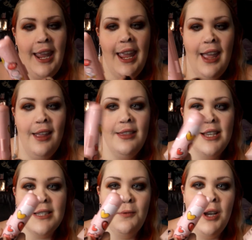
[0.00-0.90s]
And
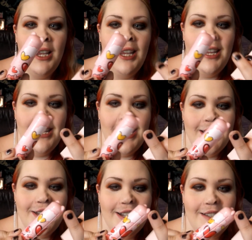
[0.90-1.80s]
this one
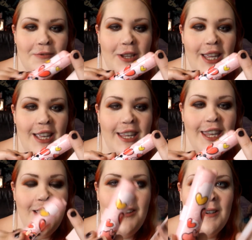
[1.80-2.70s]
is just really
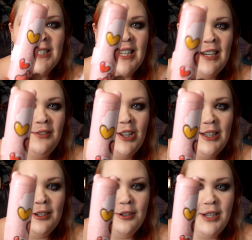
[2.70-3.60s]
cute. It's kind of
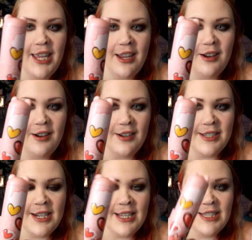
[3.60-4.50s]
got little
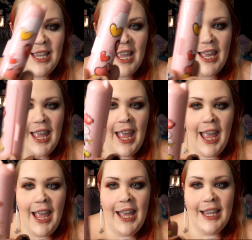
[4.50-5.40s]
ears, and it's like
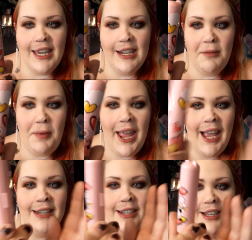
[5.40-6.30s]
got a
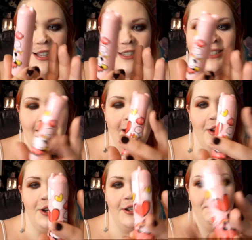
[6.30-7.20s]
panda sitting
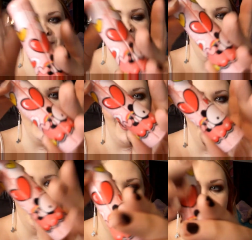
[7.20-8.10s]
on a
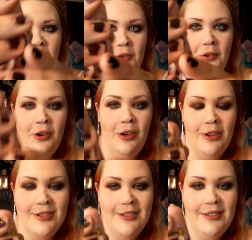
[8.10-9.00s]
cloud with
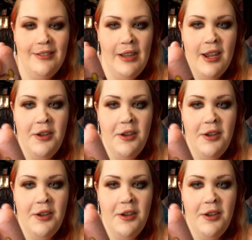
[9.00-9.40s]
unicorn, not